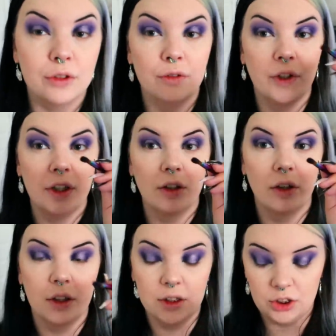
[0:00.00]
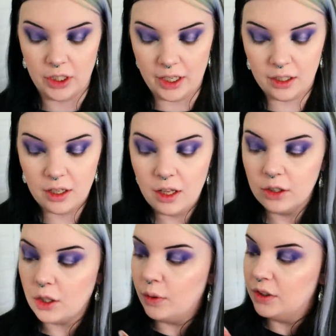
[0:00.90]
used, so the very darkest shade,
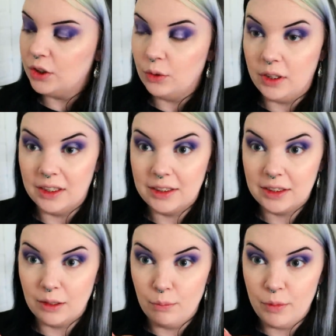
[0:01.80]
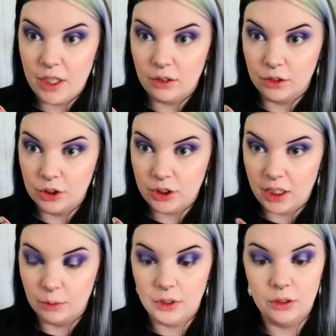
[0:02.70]
go into this middle
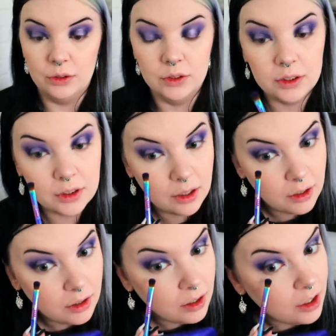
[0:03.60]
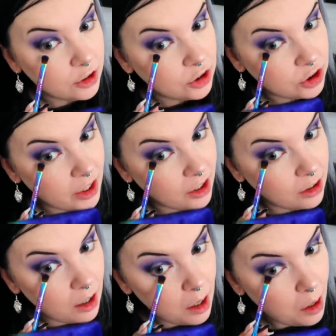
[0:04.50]
shade we used, and
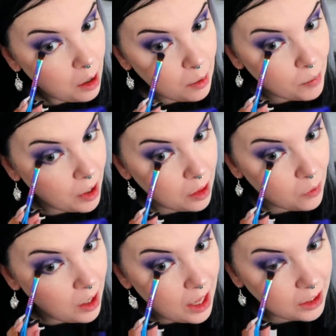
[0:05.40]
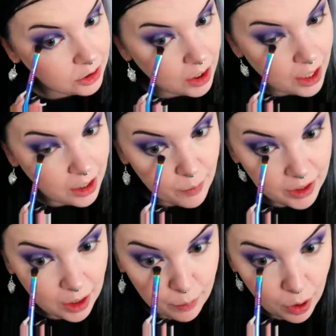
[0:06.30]
shade my lower lash line to
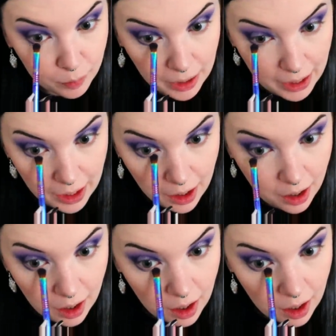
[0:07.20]
make it purpley.